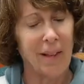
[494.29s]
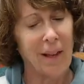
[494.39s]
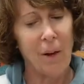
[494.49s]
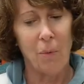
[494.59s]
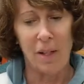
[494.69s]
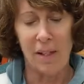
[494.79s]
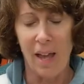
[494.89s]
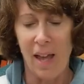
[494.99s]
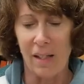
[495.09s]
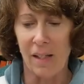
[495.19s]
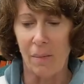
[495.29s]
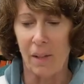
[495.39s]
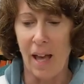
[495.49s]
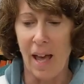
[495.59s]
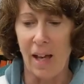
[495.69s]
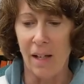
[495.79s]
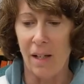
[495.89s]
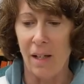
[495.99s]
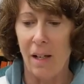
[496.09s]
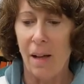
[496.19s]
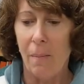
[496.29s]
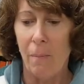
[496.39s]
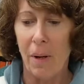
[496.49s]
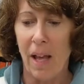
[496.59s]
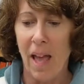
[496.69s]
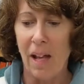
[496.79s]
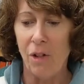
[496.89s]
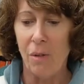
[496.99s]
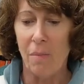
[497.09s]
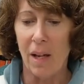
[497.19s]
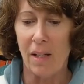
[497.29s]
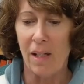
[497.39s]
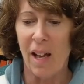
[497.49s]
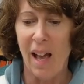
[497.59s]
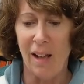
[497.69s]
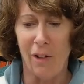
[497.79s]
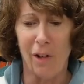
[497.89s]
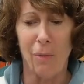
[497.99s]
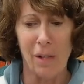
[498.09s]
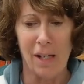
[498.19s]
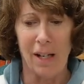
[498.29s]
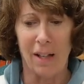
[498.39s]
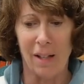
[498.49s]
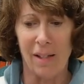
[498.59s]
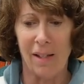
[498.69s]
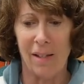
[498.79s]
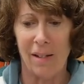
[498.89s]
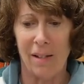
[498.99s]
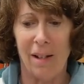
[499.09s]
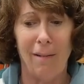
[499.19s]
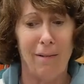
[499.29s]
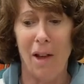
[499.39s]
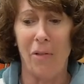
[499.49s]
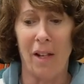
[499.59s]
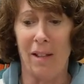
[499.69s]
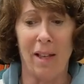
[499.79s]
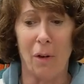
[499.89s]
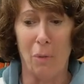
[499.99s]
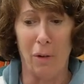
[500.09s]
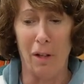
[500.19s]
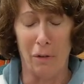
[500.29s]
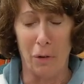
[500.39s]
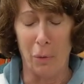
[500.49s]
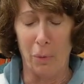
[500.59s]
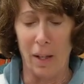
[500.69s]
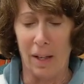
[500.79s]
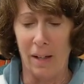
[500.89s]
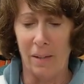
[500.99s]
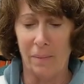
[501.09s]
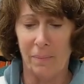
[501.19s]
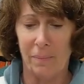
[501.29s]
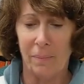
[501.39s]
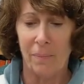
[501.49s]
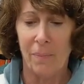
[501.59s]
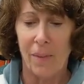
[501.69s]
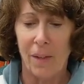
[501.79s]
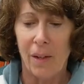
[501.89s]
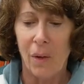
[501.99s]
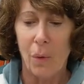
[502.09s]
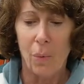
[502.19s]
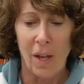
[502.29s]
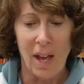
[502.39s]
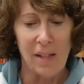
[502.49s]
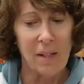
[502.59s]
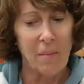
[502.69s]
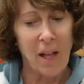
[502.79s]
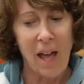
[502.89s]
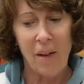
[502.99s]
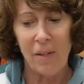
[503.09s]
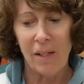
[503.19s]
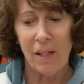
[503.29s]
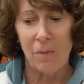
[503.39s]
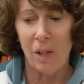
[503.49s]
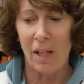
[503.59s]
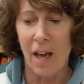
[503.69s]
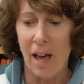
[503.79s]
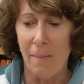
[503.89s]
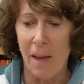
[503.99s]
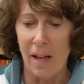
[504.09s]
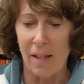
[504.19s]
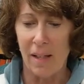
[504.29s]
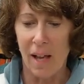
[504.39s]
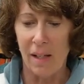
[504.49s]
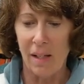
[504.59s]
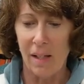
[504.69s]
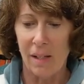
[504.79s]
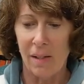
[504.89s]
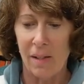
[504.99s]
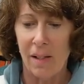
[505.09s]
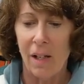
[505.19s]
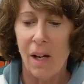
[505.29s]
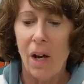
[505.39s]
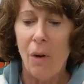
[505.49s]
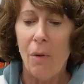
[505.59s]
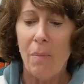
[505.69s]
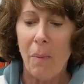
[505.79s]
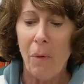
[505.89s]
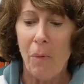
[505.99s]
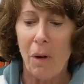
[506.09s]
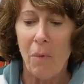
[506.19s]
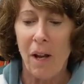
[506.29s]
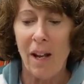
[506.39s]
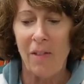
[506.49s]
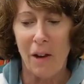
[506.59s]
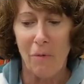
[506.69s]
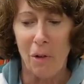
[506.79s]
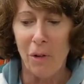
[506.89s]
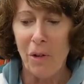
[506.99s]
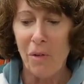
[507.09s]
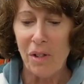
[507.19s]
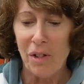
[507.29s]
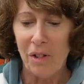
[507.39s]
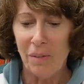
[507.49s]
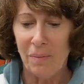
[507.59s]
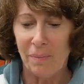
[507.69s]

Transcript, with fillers: I was a handsome lad, but I had to admit I look ridiculous. Nothing like a real gorilla. We had some laughs, didn't we, Guy? Max says. Remember when we went on that roller coaster?